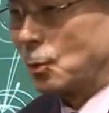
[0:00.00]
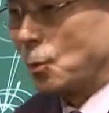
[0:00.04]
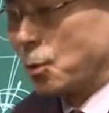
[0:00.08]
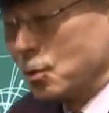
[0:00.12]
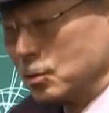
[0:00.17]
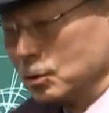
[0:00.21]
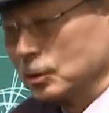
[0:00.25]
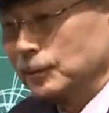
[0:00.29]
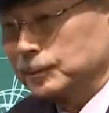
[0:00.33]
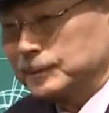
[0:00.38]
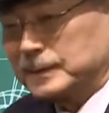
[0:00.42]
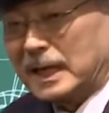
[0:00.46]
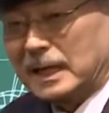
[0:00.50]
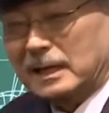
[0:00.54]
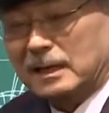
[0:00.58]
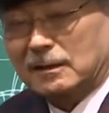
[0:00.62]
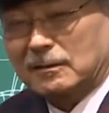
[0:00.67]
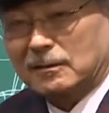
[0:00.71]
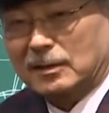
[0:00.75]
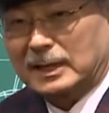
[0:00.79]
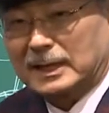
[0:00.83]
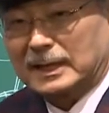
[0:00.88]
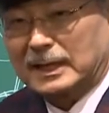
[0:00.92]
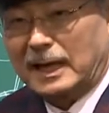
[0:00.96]
someone
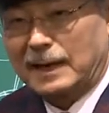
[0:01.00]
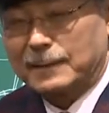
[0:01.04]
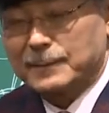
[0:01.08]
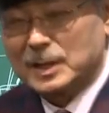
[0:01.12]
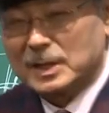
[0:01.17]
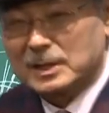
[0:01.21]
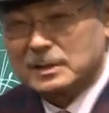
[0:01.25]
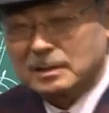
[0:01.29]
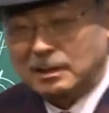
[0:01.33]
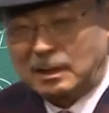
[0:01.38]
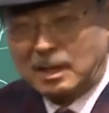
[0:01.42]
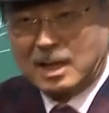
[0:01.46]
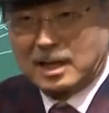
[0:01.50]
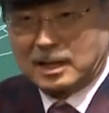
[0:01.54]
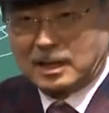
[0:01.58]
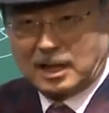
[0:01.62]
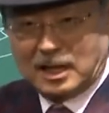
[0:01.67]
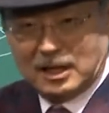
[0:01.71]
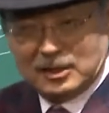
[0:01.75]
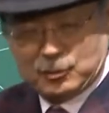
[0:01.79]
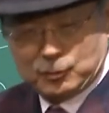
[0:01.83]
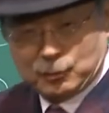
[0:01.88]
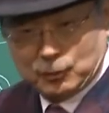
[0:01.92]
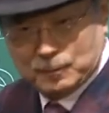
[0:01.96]
who acts as
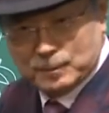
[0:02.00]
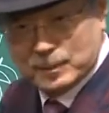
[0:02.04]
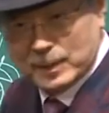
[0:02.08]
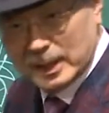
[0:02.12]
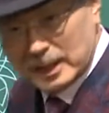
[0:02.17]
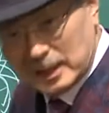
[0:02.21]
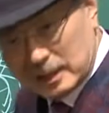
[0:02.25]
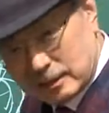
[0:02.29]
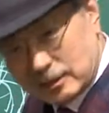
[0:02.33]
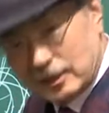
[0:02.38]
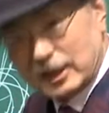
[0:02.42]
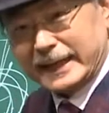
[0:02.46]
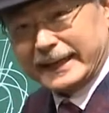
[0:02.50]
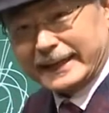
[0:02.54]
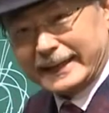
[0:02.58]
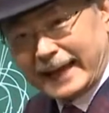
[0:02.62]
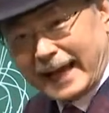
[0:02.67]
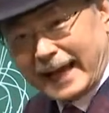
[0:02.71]
a producer